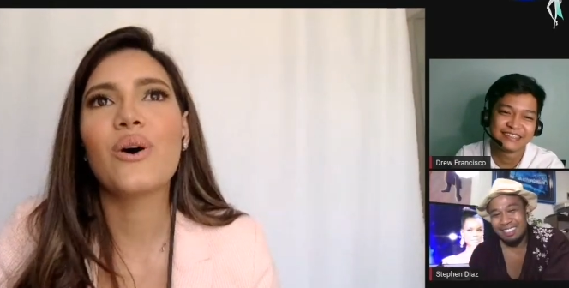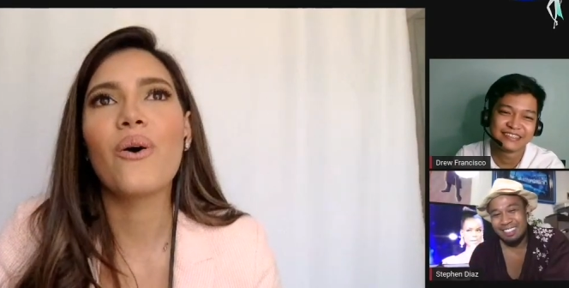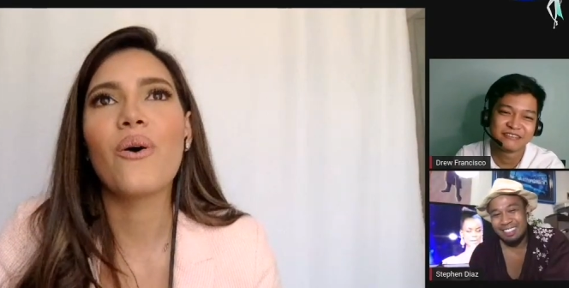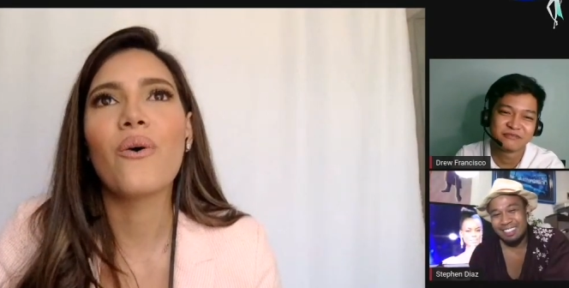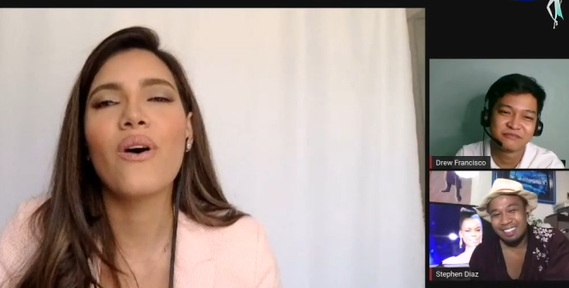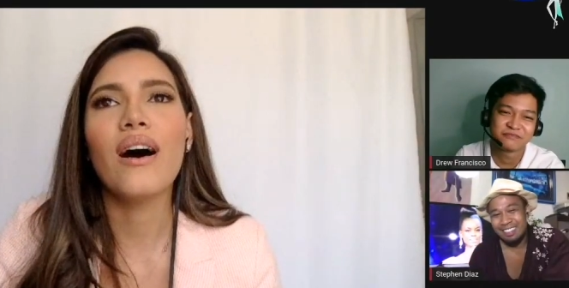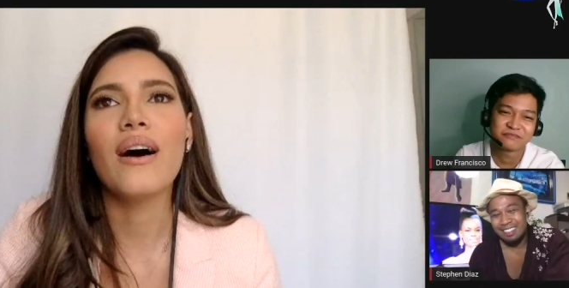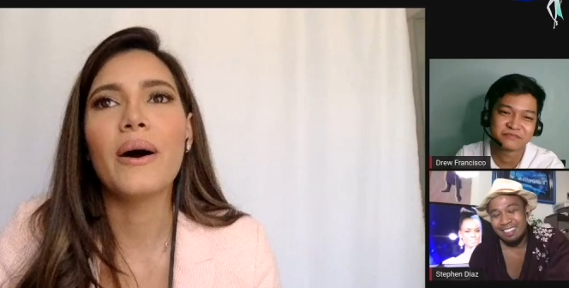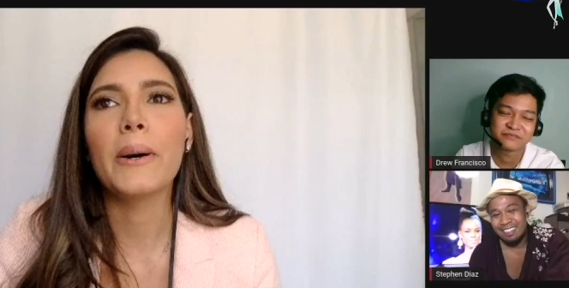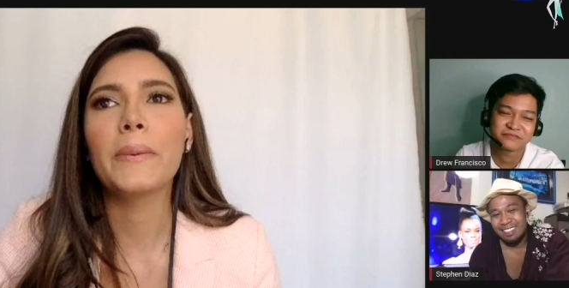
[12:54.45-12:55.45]

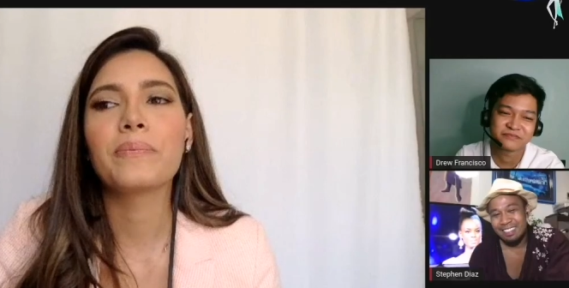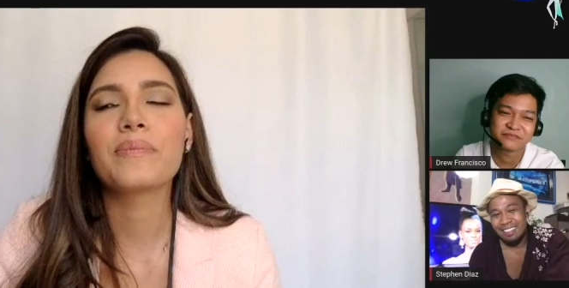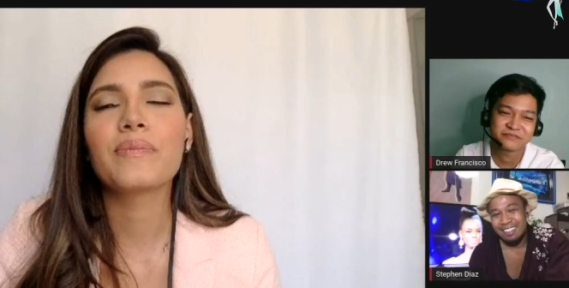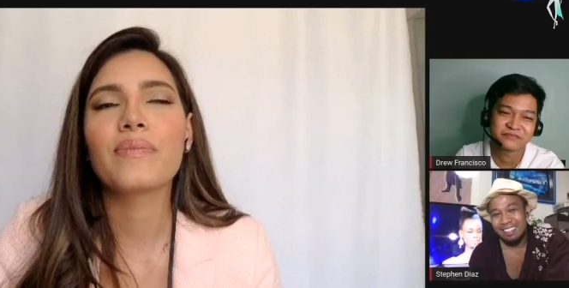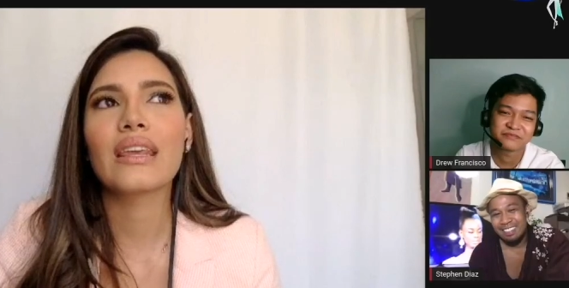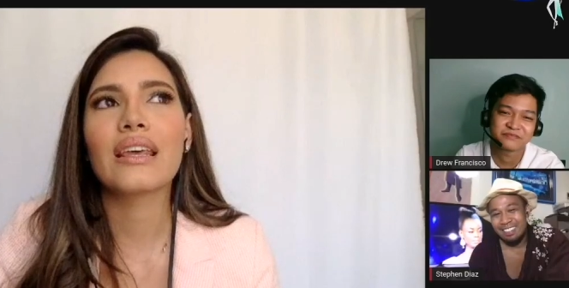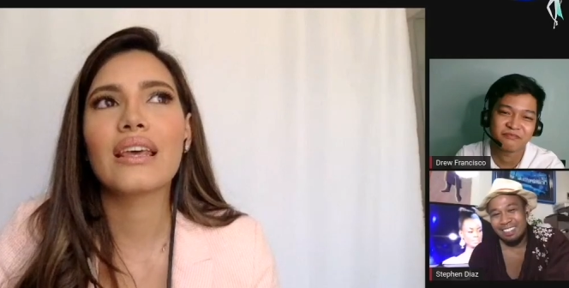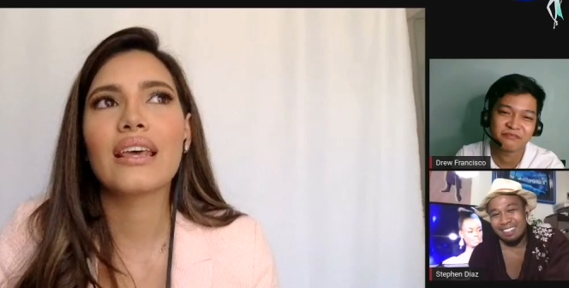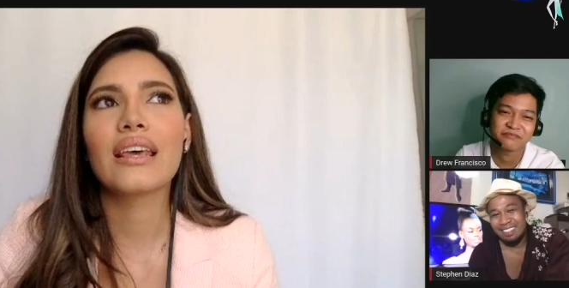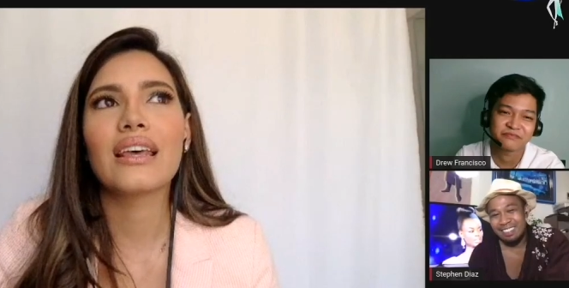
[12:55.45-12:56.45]
Speaker 1: So
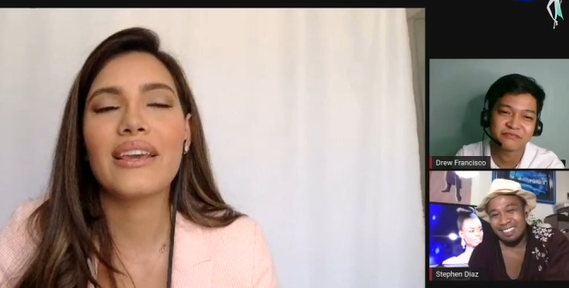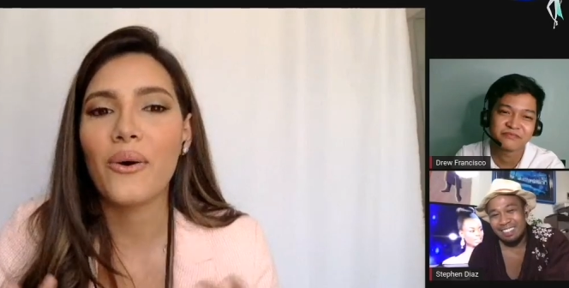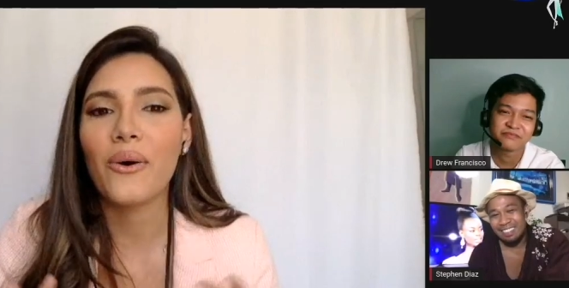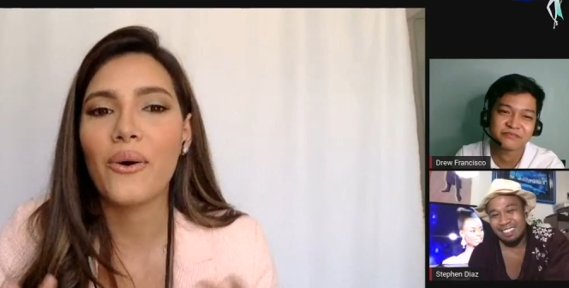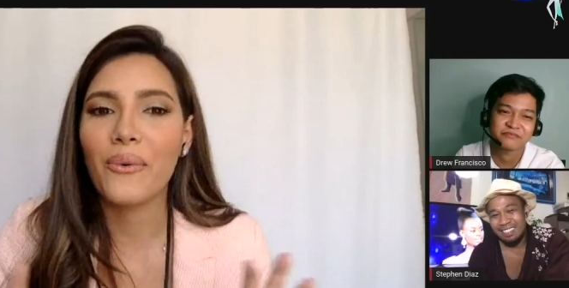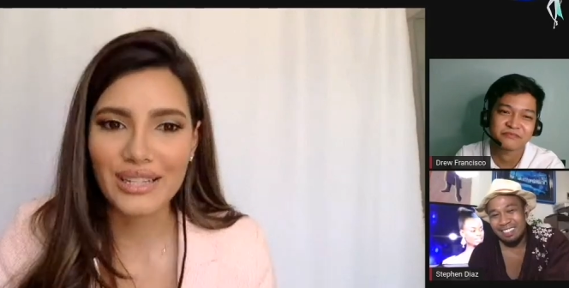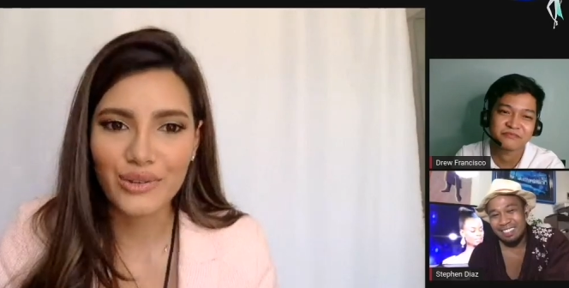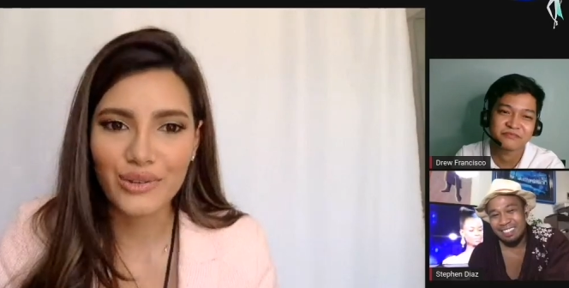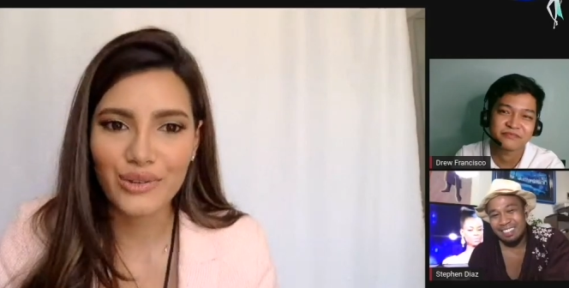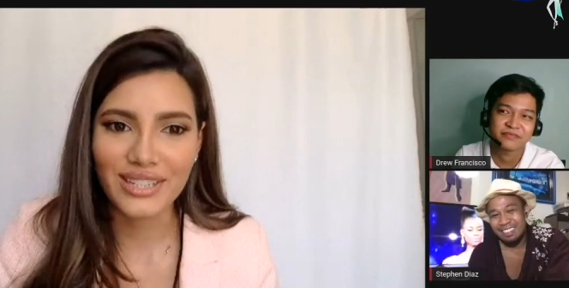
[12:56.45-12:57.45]
they always
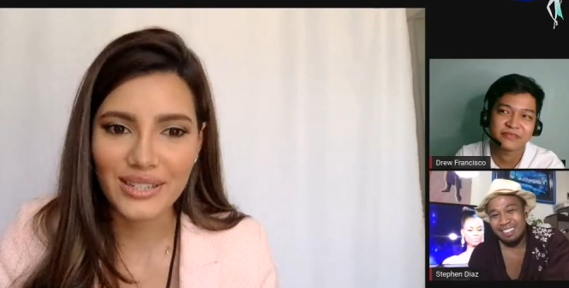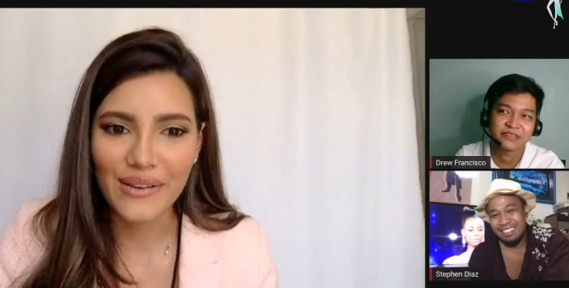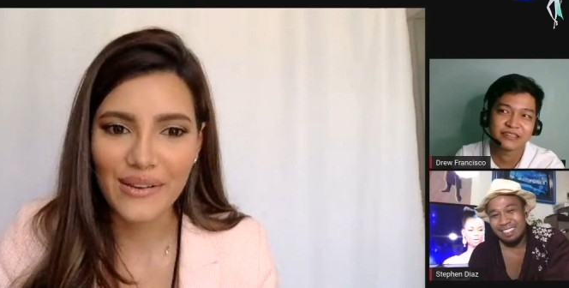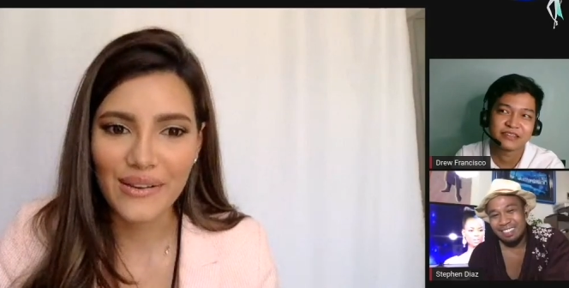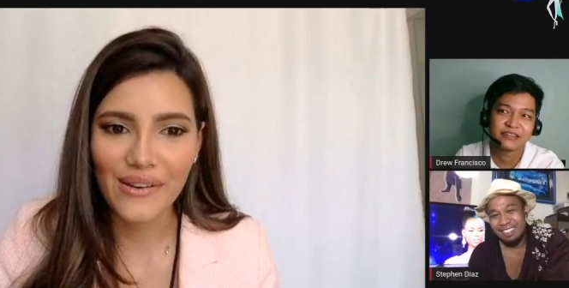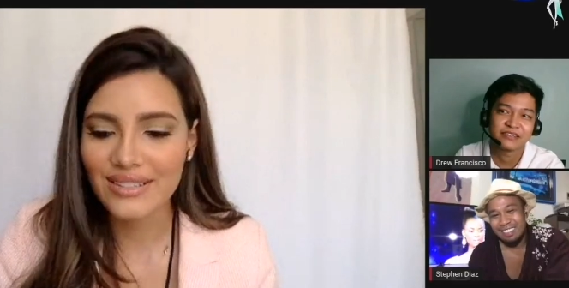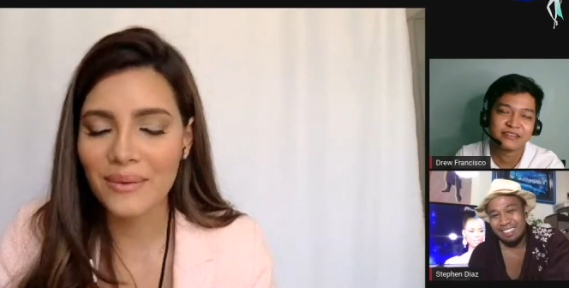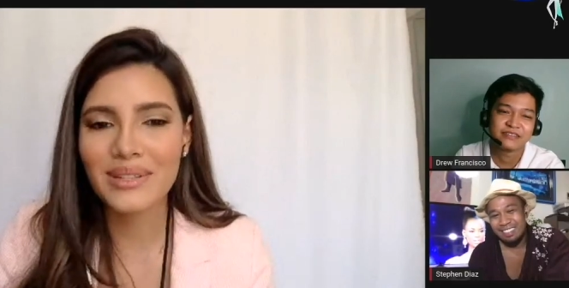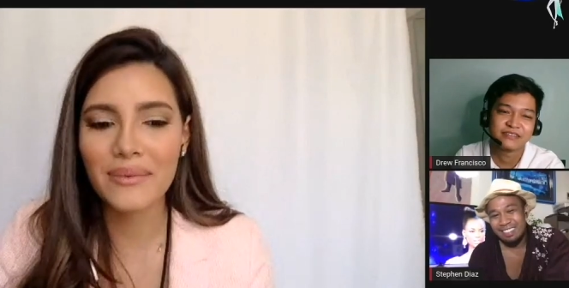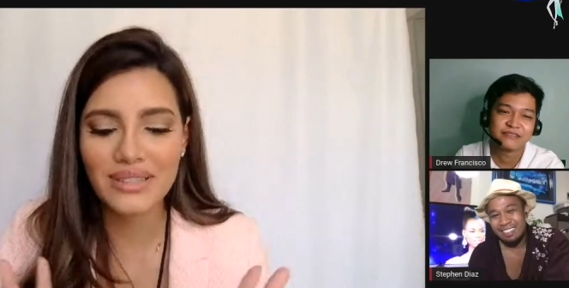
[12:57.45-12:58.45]
ask for Disney songs.
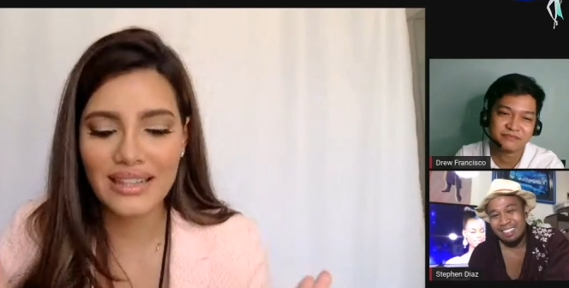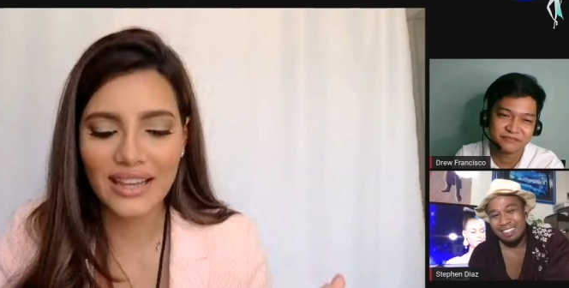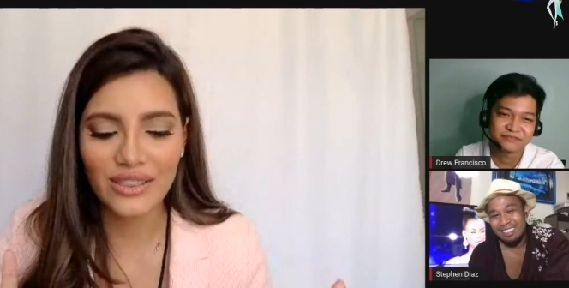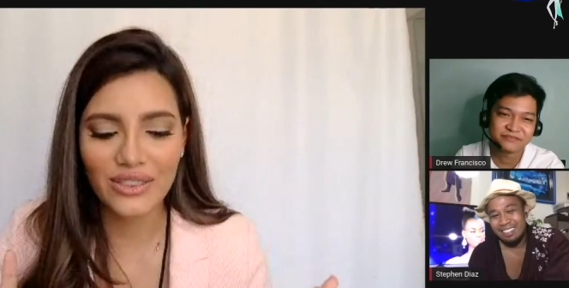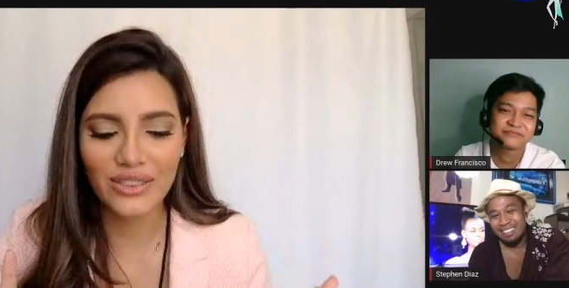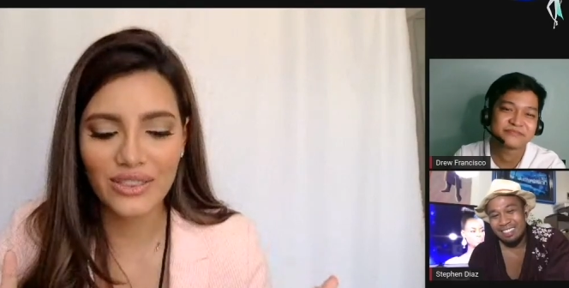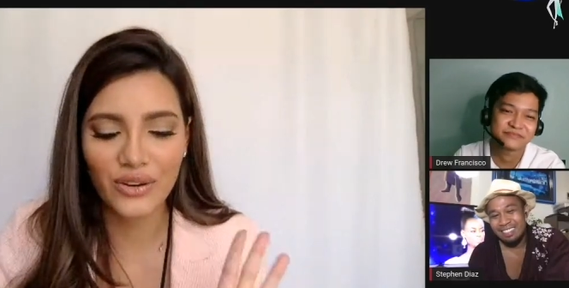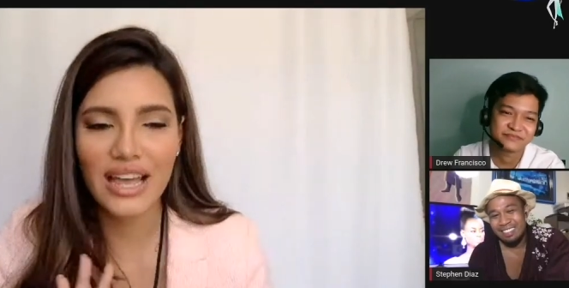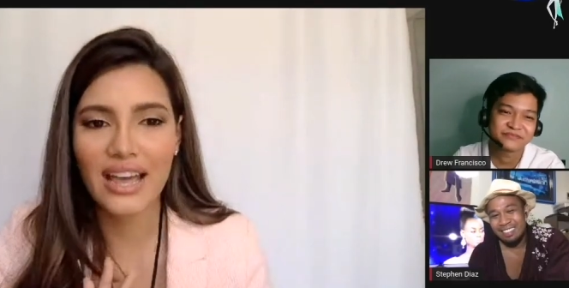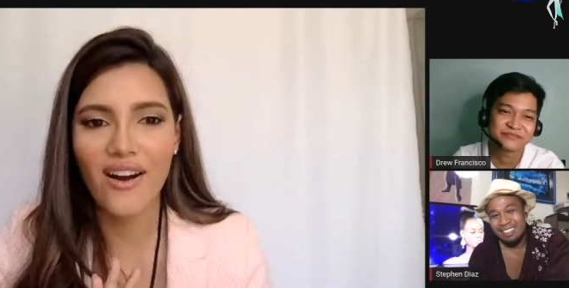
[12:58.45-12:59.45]
Sometimes, like, the
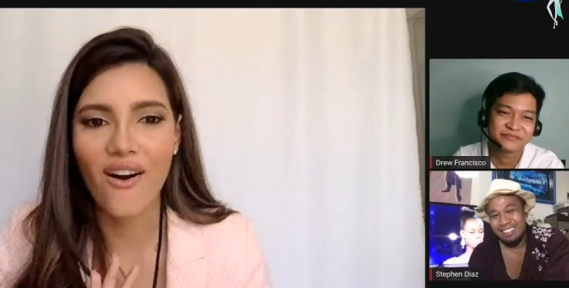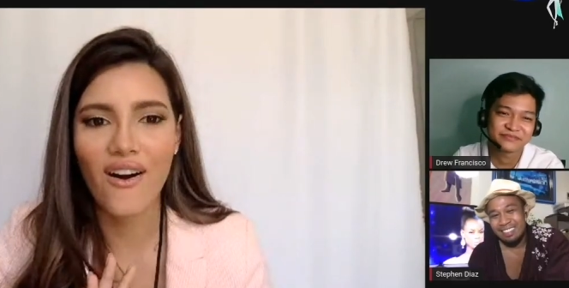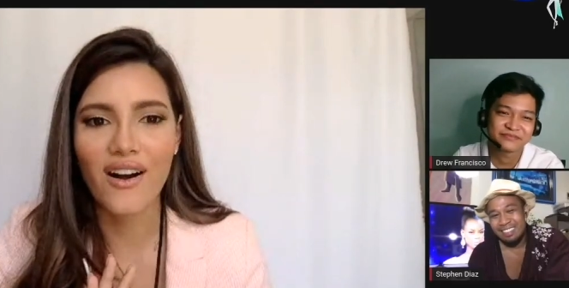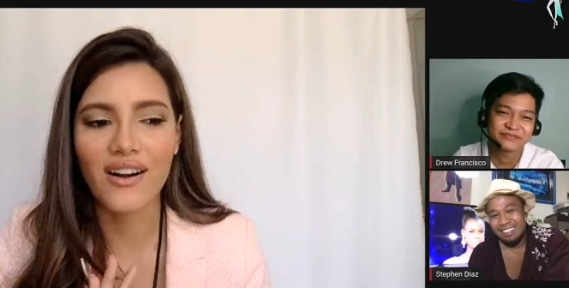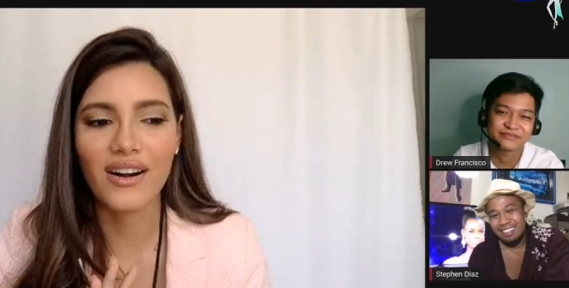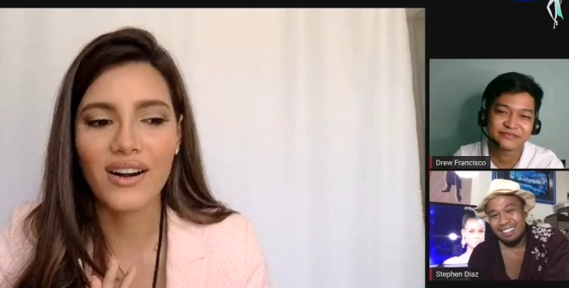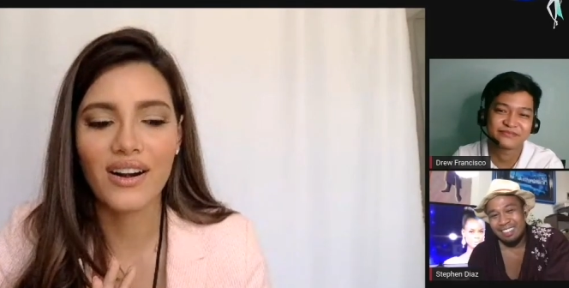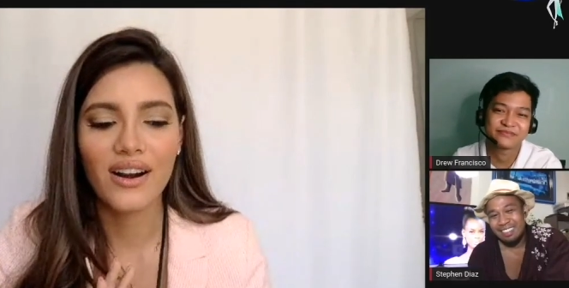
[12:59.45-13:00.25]
girls that are